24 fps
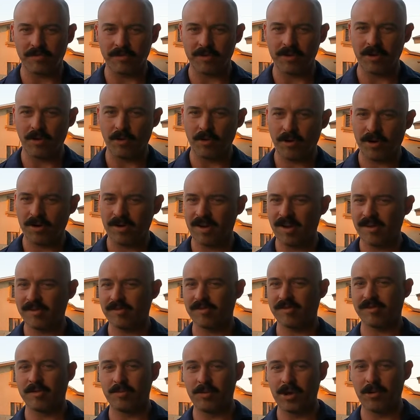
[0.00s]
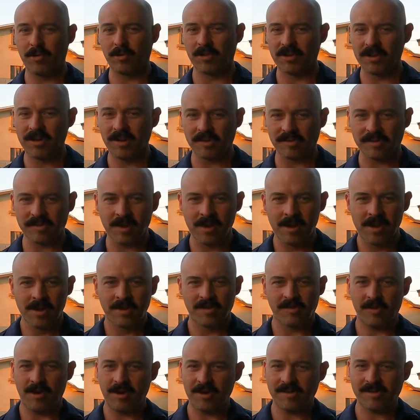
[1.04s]
for the organizers to be released.
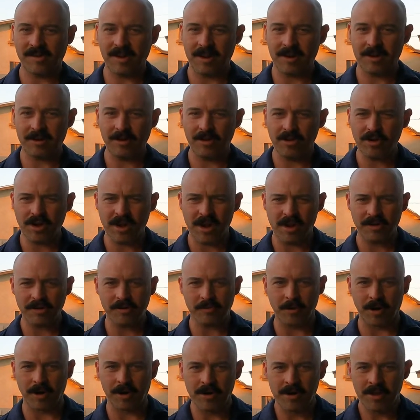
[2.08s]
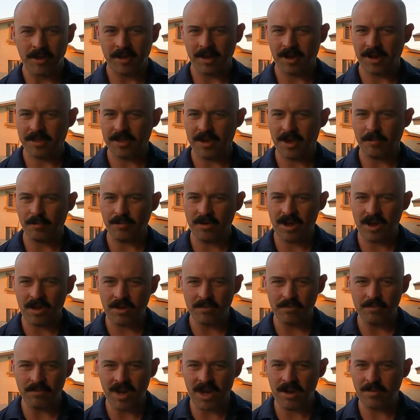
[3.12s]
So I decided to look elsewhere. Then I thought,
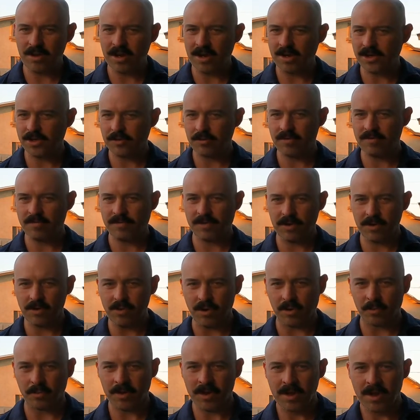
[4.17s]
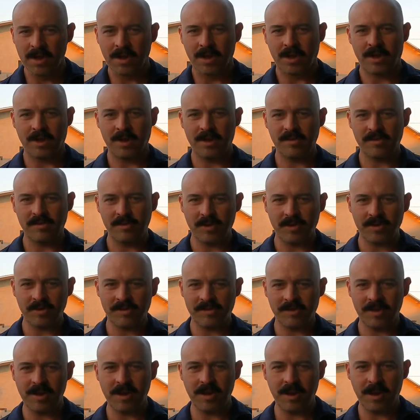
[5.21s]
well, maybe I should review them. And as you can
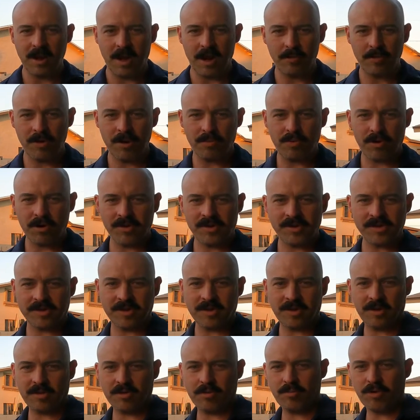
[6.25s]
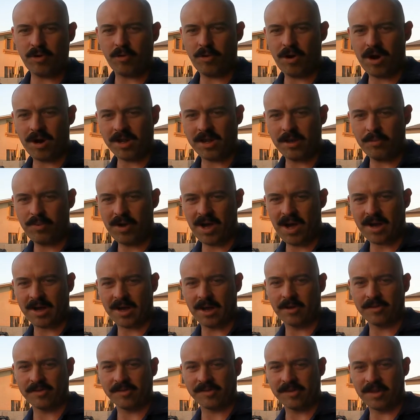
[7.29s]
see, I repurchased another Milwaukee
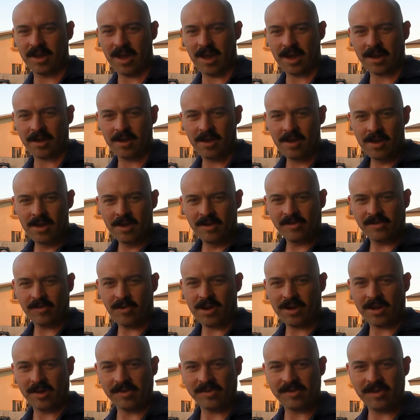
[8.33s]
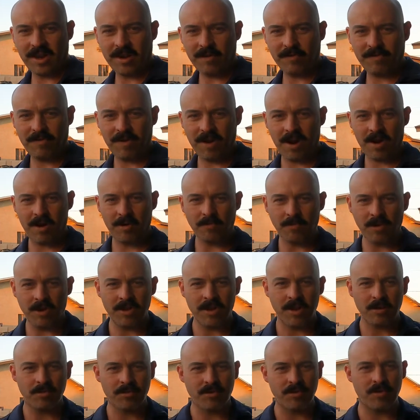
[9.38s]
Packout stack so I can stay fair and
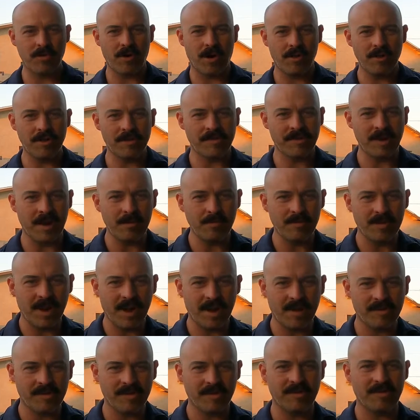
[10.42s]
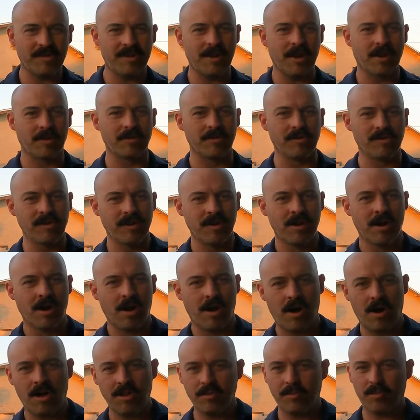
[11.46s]
run them through all the same tests as the others.
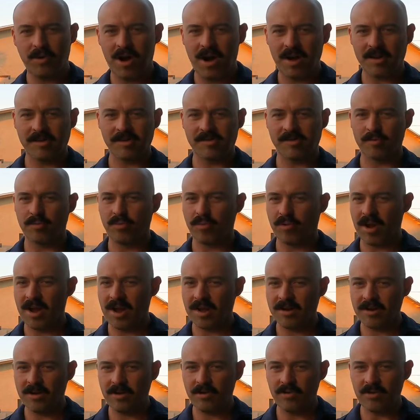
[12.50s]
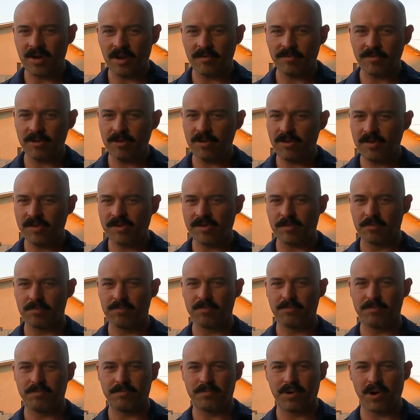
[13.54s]
All the boxes are brand new, never used,
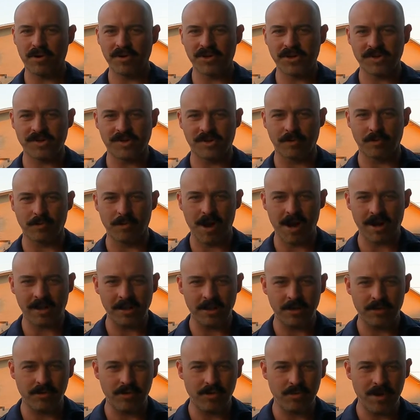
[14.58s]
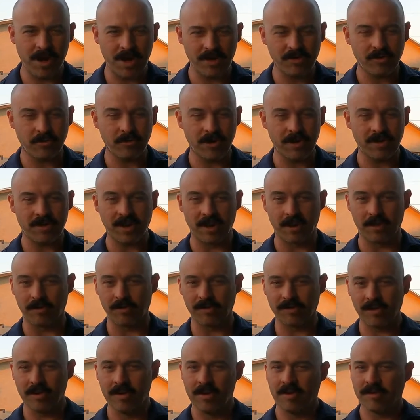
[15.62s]
and purchased directly through major
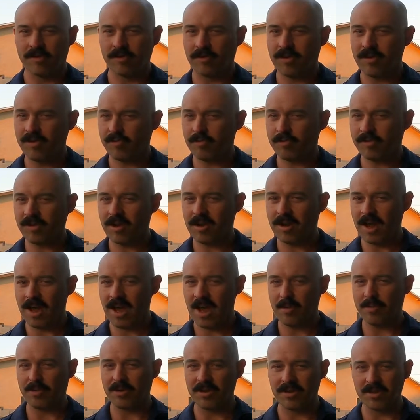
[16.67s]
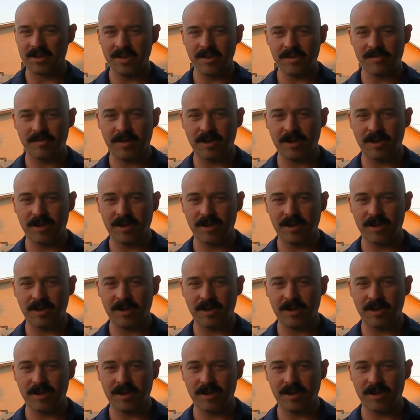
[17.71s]
retailers. So here's what's going to happen in these